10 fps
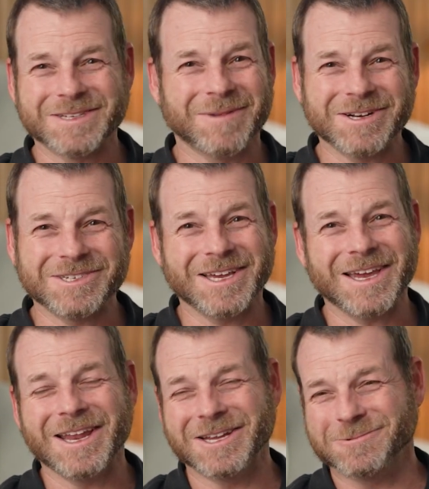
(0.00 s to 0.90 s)
as much
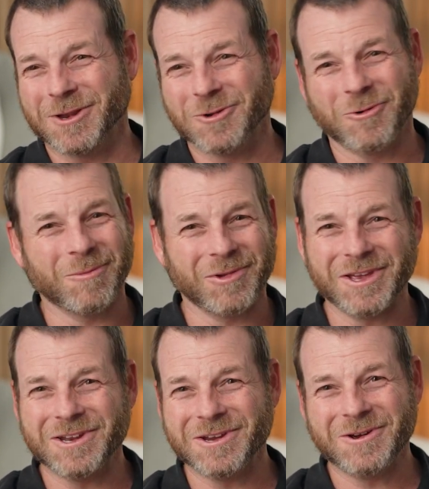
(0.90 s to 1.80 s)
singing as we
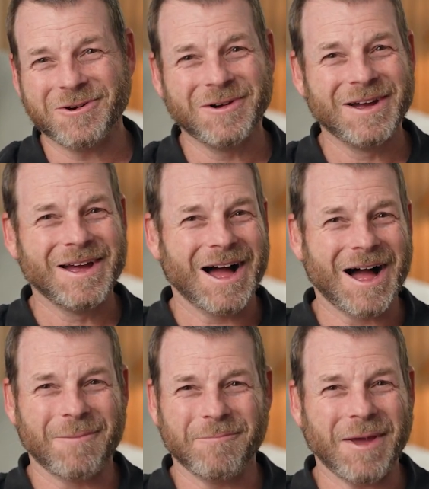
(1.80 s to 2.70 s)
normally do.
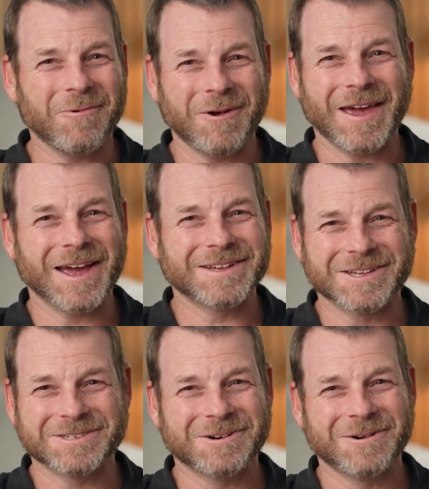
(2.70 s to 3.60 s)
Maybe when they get to
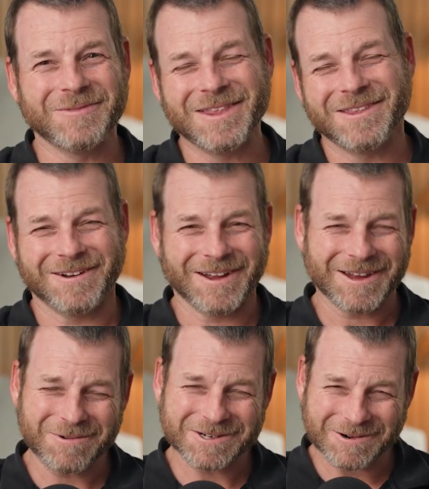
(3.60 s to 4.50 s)
the sermon, they're like,
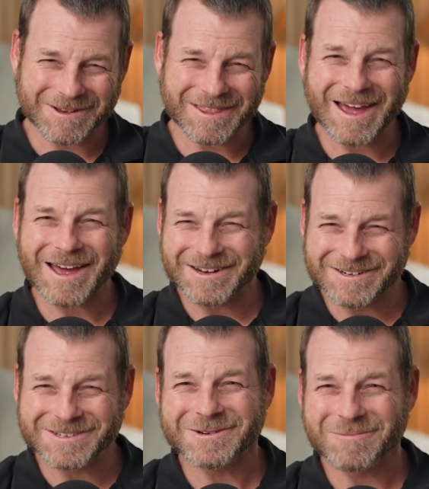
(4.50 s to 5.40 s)
can we shorten that and
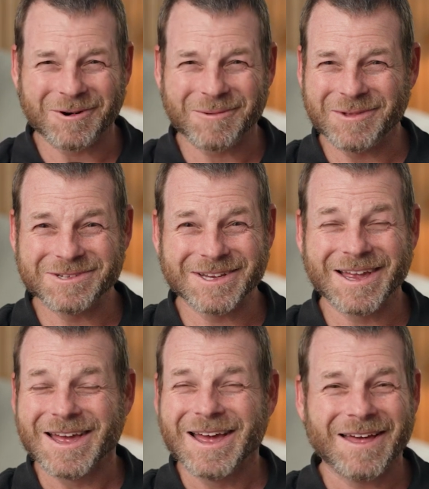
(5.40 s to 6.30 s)
just do more
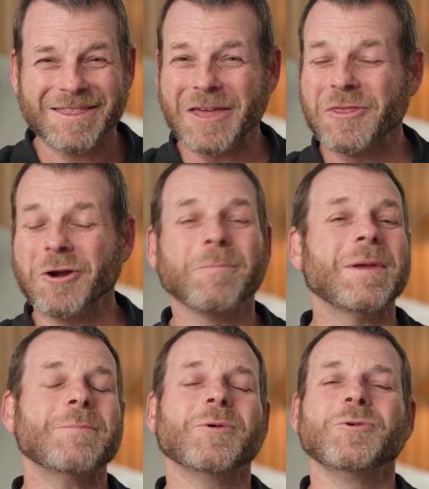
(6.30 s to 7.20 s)
music? And there are
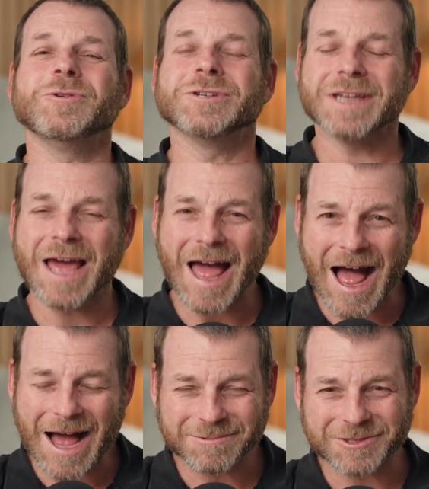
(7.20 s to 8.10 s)
people who just
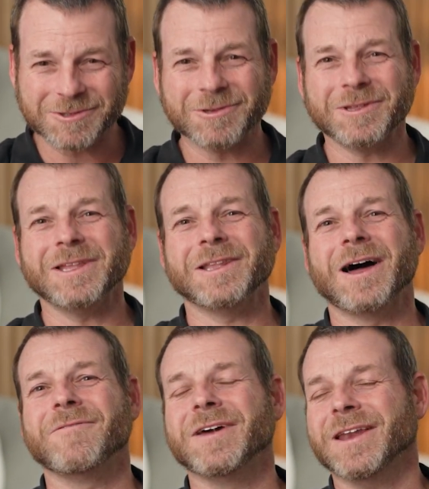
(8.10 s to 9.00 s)
absolutely
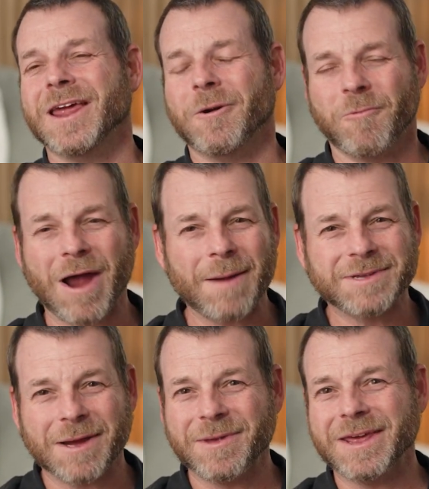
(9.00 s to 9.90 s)
love it, get
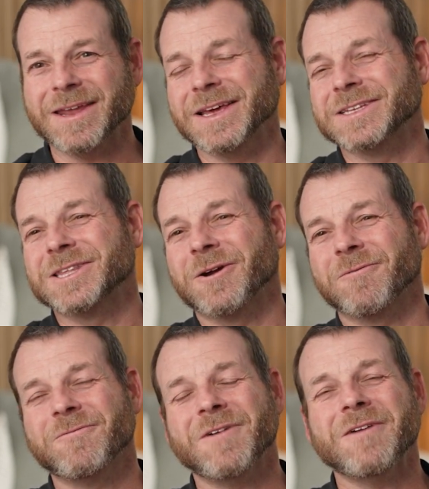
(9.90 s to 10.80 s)
wrapped up in it. It's their
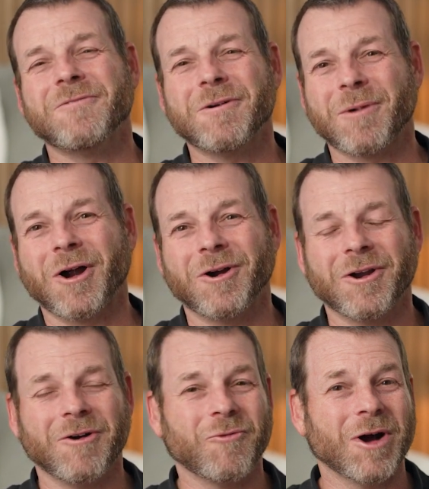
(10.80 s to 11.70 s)
favorite
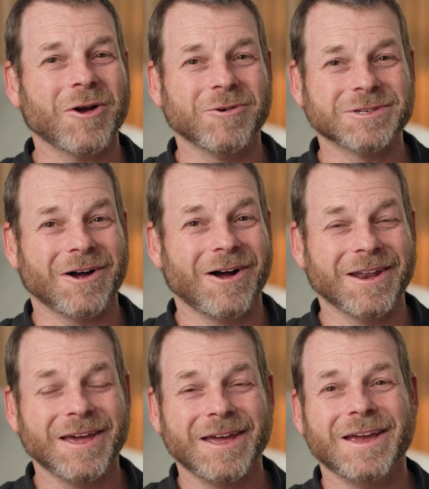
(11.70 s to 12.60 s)
part of what goes
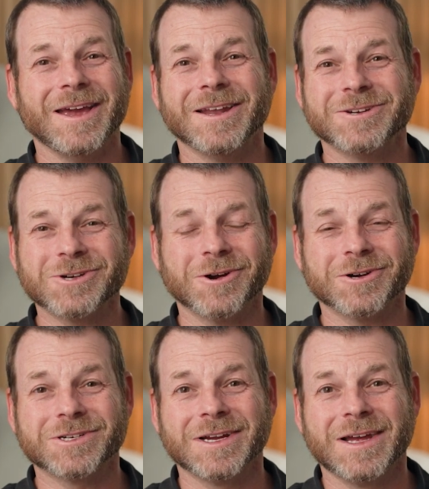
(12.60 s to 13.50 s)
on in a
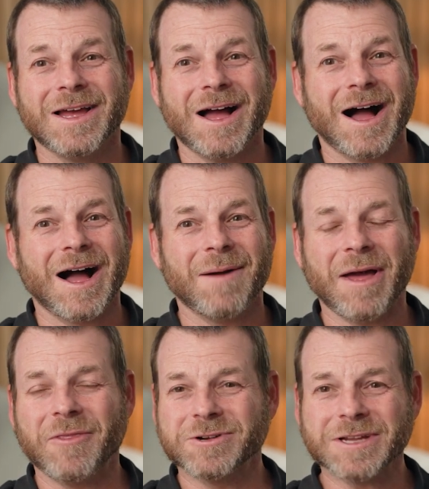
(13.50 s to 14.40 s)
church.
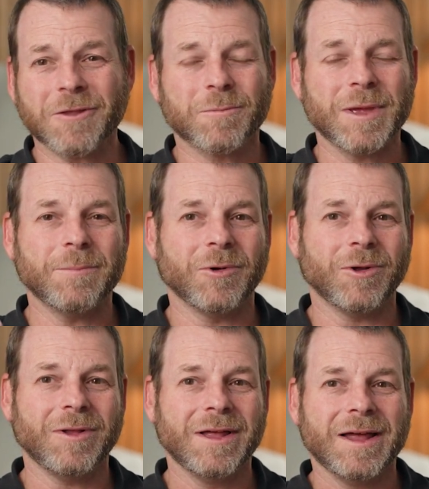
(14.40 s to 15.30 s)
And there's other
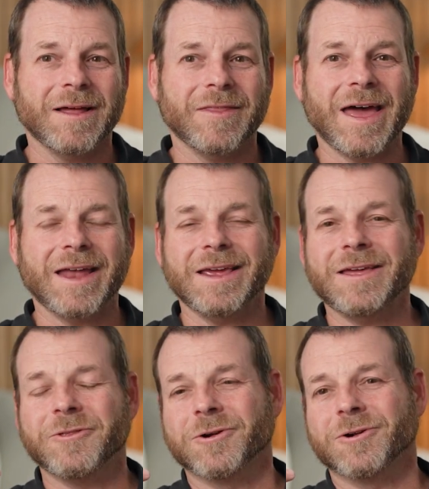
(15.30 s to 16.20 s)
people that
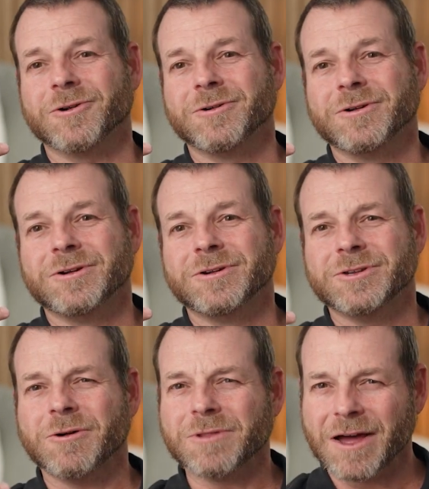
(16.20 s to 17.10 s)
either
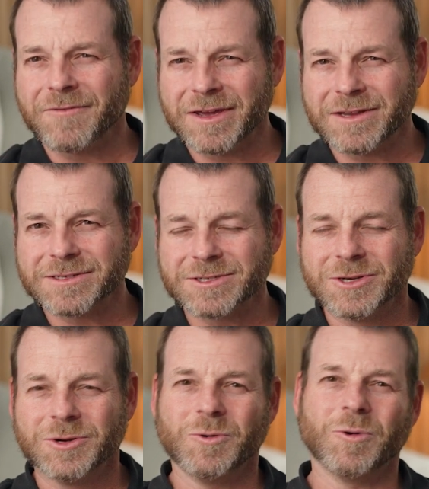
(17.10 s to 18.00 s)
don't love it
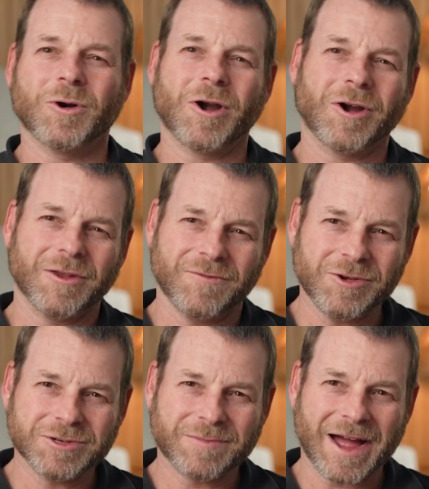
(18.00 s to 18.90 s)
or are
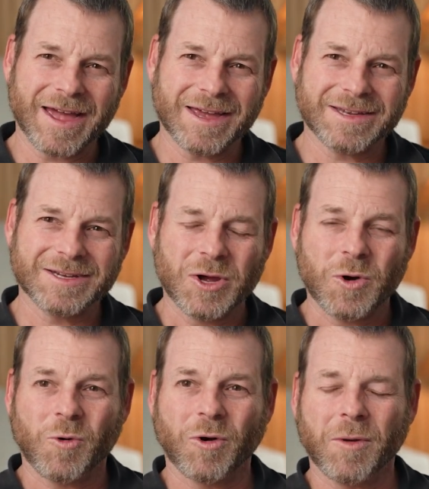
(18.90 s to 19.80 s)
confused by it,
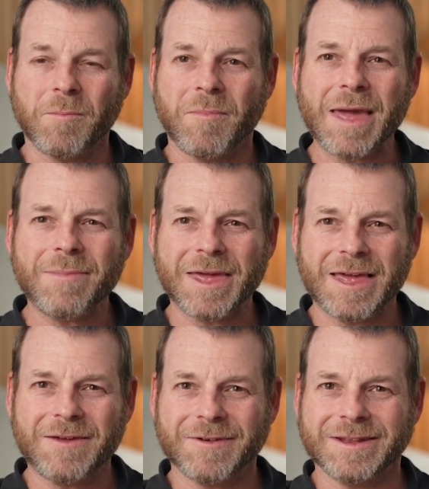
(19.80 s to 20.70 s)
or maybe
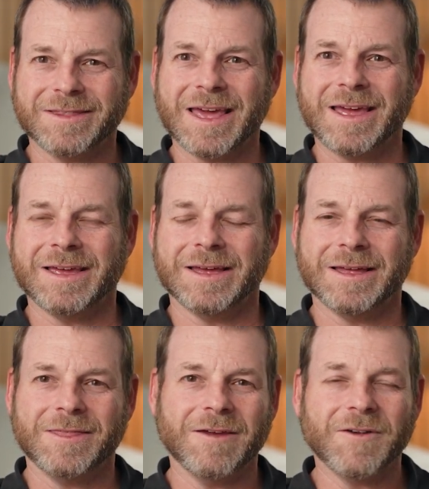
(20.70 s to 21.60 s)
even they
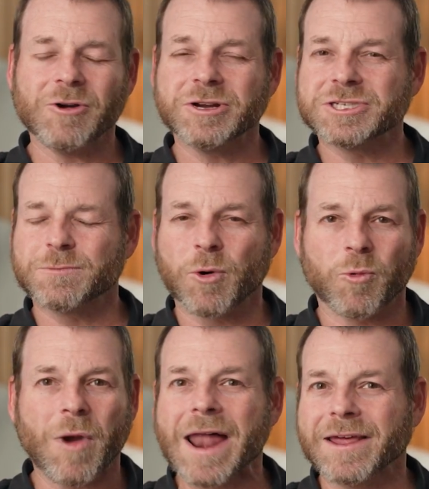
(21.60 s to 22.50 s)
very
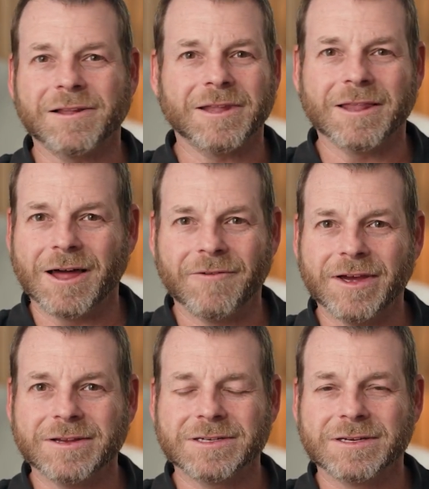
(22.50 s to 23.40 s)
sporadically love
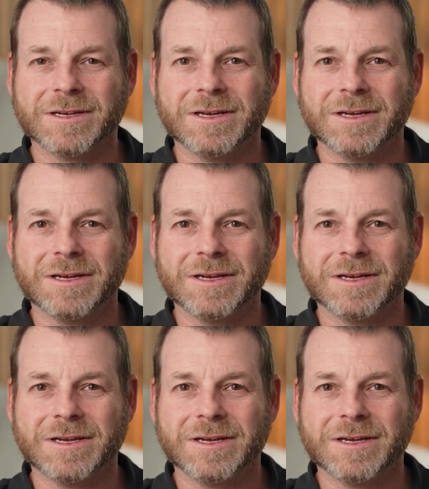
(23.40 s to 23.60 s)
it.